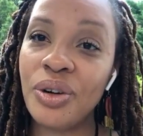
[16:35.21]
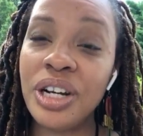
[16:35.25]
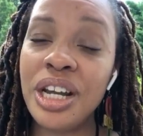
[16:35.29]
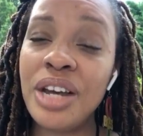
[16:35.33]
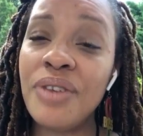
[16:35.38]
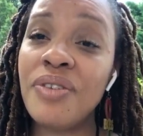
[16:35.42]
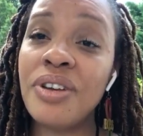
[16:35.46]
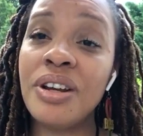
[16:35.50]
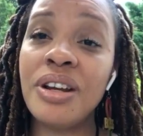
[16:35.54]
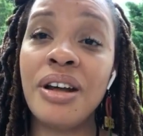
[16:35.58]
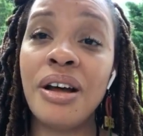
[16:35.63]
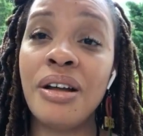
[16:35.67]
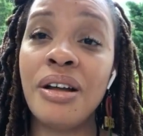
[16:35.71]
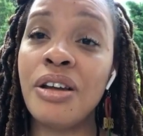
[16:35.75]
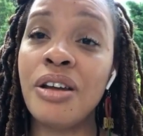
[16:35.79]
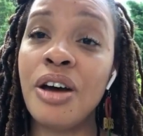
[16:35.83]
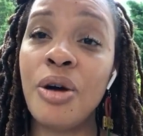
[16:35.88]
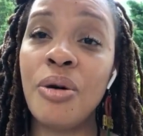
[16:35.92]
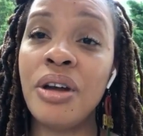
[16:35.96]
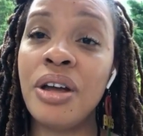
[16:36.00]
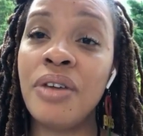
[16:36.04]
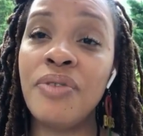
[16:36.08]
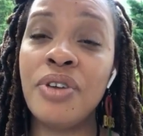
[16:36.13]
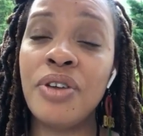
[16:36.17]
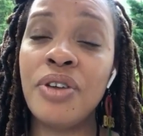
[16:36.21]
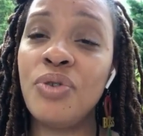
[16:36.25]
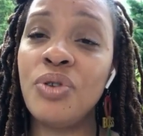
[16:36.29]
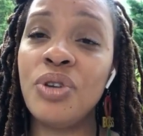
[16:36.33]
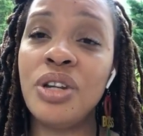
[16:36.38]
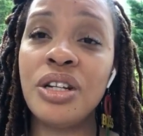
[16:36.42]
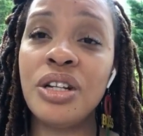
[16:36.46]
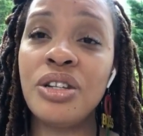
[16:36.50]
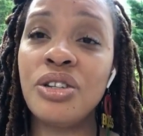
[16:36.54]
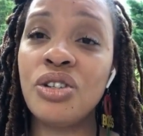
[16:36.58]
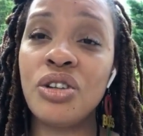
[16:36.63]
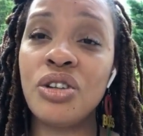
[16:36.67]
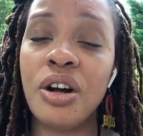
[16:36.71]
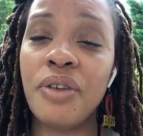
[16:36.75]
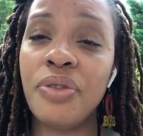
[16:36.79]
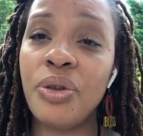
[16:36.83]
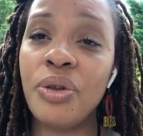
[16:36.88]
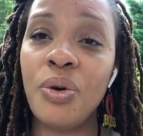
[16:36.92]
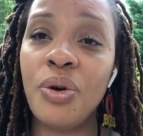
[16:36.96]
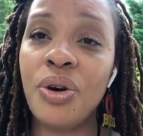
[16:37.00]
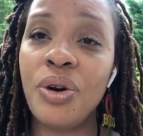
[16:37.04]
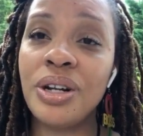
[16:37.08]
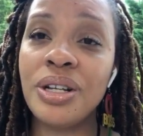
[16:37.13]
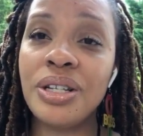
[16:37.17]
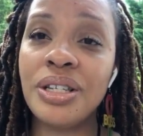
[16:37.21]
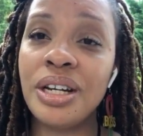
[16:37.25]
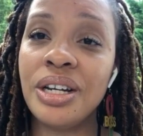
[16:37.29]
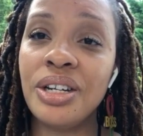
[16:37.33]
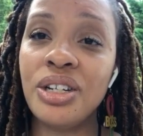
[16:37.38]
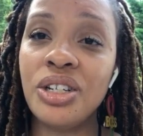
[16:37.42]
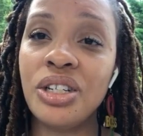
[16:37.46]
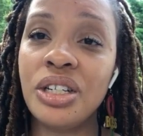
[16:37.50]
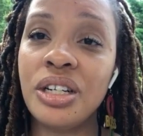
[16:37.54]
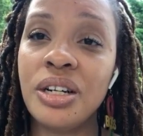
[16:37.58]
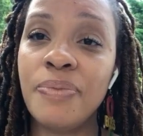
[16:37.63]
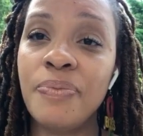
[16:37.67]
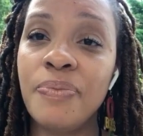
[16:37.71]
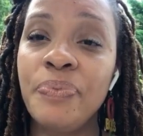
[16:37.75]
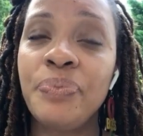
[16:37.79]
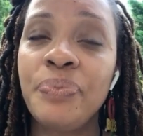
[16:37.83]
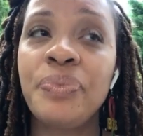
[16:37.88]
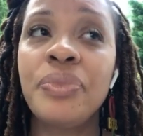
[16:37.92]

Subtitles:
And even if you didn't start the organization,